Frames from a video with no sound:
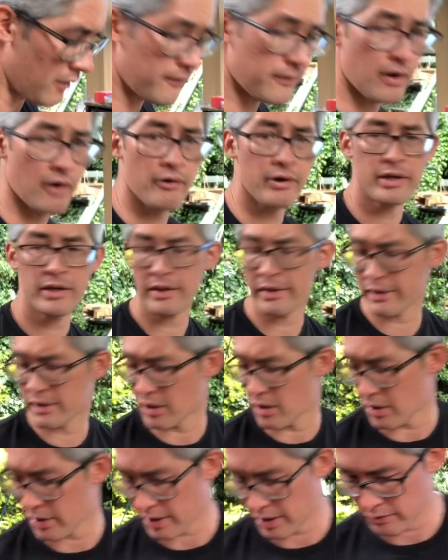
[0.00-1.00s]
Fari, you
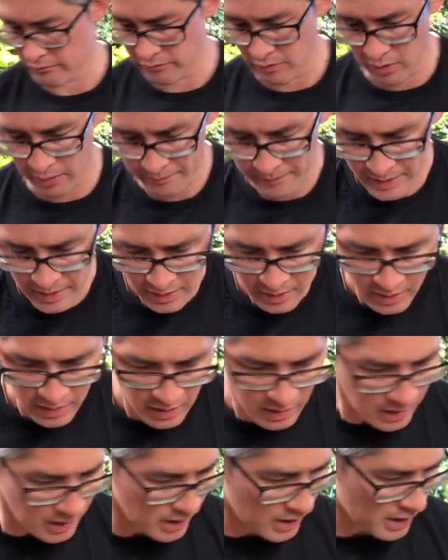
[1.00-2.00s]
can't go wrong.
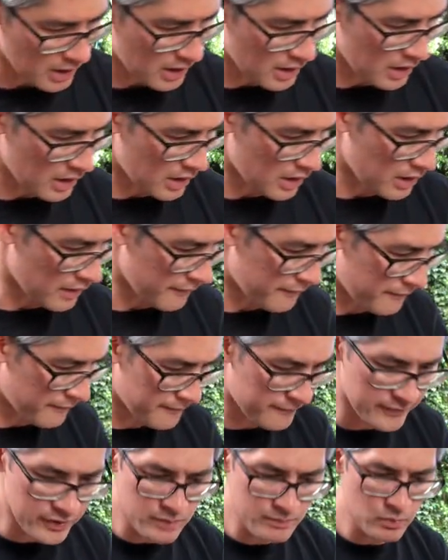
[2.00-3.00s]
A
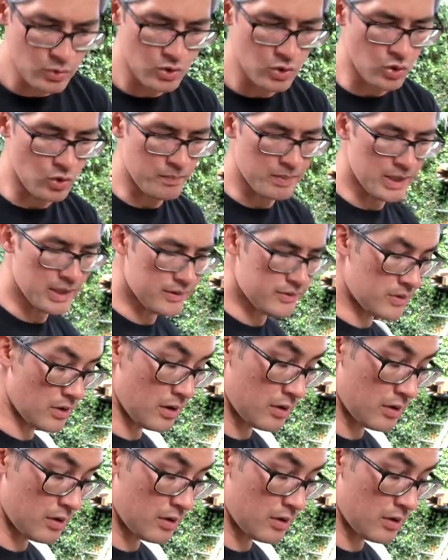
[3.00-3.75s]
few more little bits.